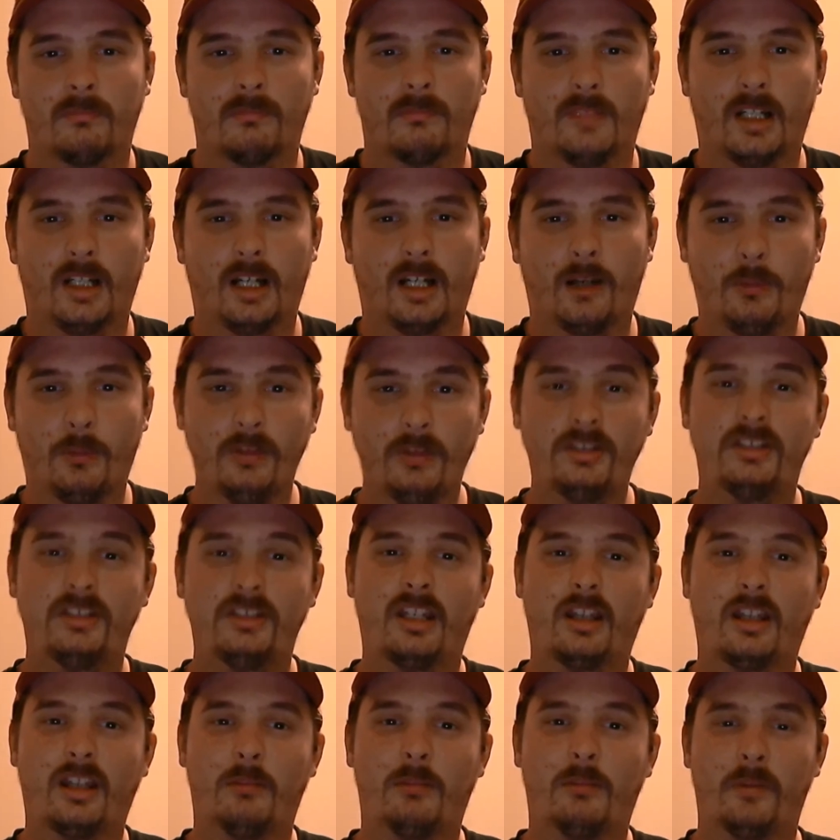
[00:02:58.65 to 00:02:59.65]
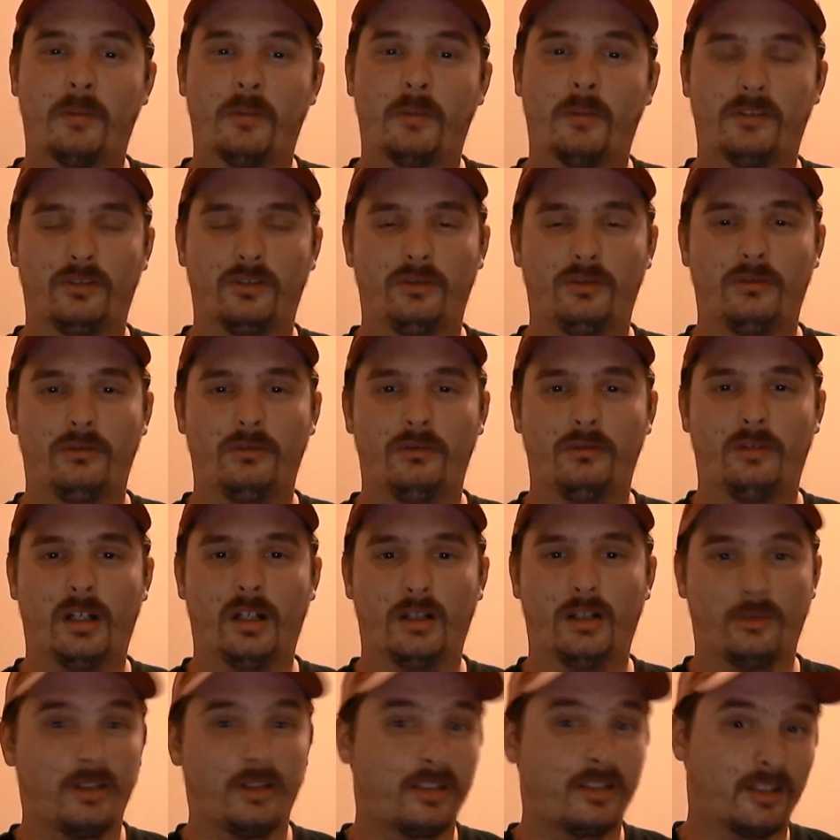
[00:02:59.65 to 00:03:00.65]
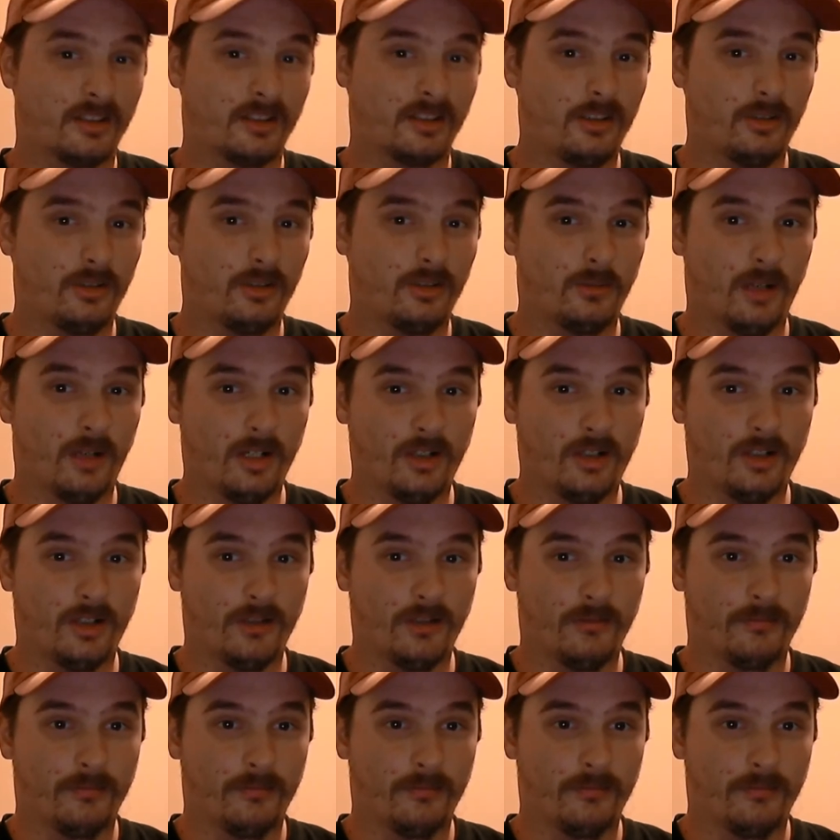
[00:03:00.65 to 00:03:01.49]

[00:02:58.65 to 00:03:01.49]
I want to take a moment to address a situation